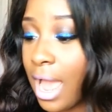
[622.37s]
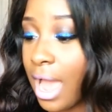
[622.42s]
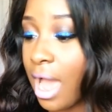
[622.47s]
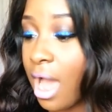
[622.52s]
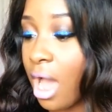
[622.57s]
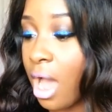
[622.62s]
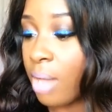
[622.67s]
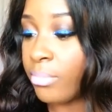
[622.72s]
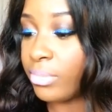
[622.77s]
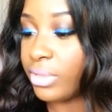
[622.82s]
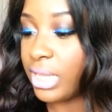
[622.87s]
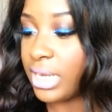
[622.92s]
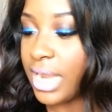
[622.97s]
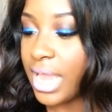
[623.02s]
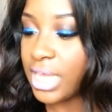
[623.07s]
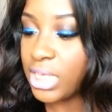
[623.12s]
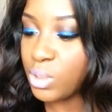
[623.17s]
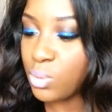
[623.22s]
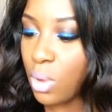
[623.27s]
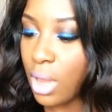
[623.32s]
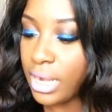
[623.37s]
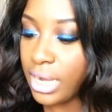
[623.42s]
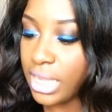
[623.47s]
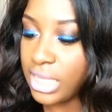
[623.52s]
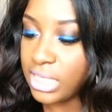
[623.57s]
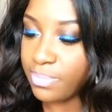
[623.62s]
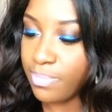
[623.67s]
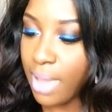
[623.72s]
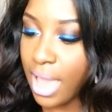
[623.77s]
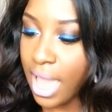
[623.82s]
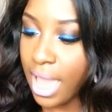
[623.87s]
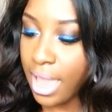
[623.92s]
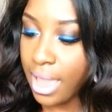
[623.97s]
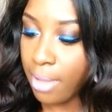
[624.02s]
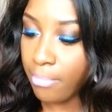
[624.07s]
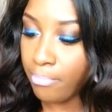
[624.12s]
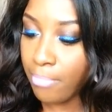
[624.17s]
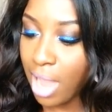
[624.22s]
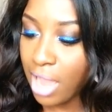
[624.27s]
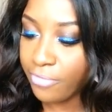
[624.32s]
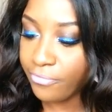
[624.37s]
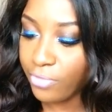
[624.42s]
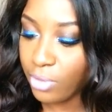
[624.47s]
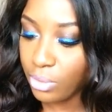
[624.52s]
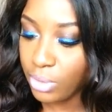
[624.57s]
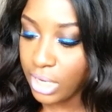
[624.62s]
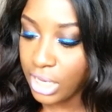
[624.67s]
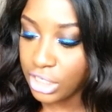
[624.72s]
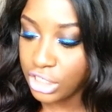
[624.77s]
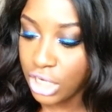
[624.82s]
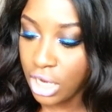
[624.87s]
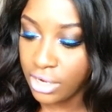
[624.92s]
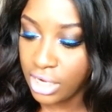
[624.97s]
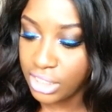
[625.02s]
The next one is my MAC foundation,